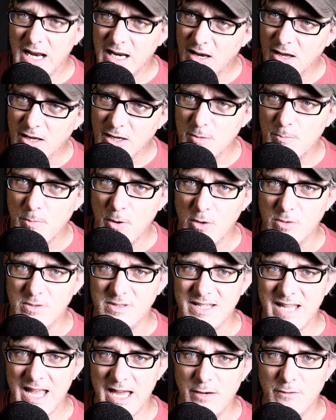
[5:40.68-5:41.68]
Client
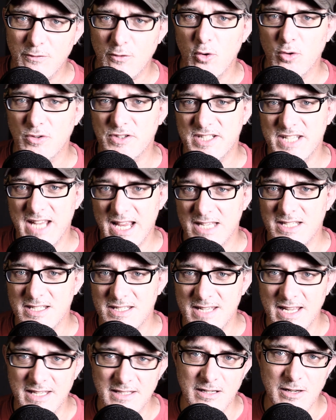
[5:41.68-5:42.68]
components can, of course, change
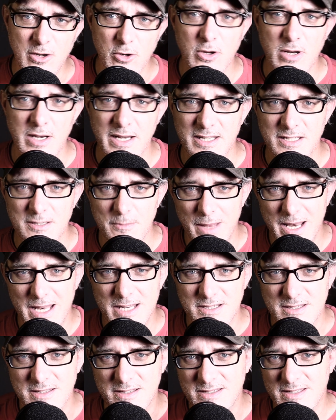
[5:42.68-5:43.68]
data locally to
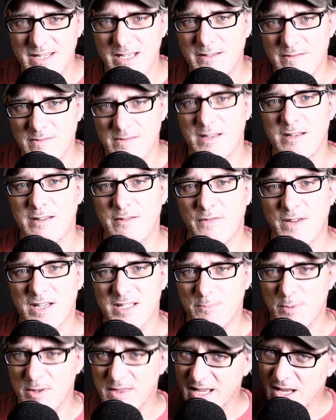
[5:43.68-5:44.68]
manage the state of the
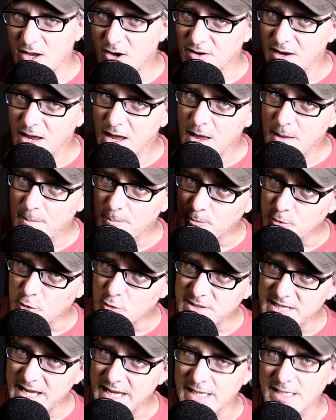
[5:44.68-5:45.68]
interface, but they can't
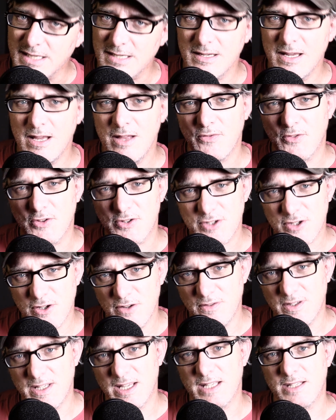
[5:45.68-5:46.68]
mutate the
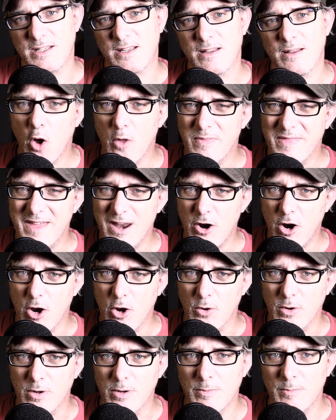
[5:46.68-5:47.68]
server data on their
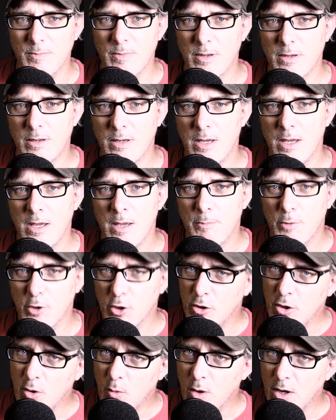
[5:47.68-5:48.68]
own. But
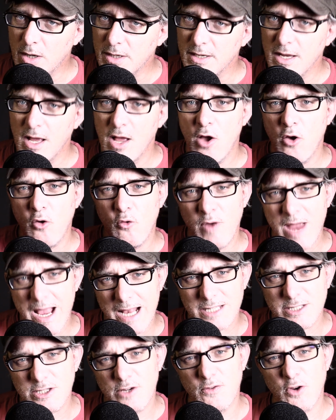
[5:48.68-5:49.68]
you know what?
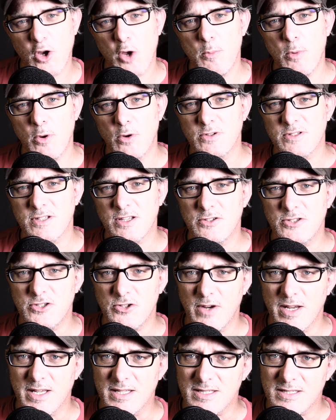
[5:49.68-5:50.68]
React Server Components
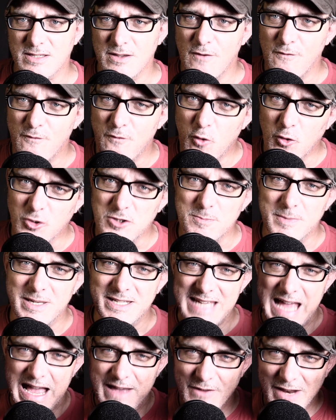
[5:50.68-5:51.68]
constraints force me
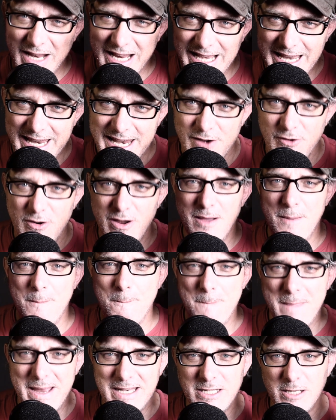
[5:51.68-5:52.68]
to have a clearer
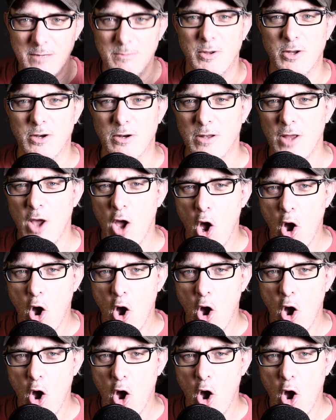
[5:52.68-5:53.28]
mental model